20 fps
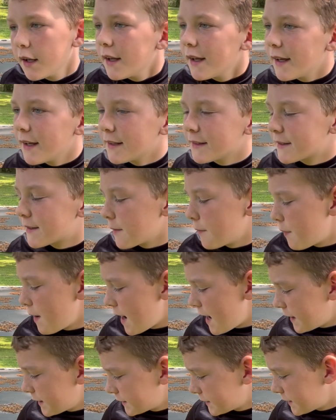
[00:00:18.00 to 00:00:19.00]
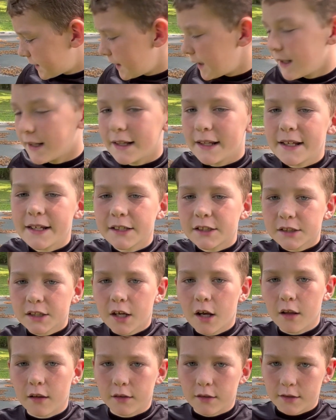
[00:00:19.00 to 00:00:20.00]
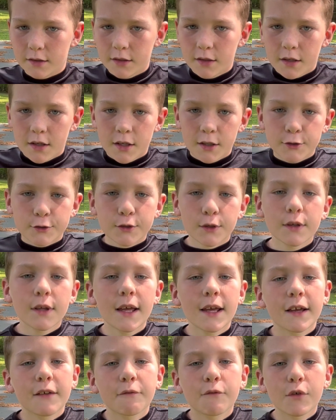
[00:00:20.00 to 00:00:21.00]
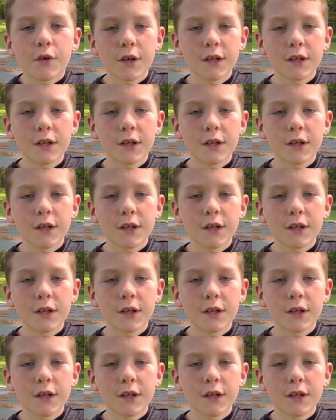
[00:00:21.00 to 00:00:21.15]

is the best in each color. So like for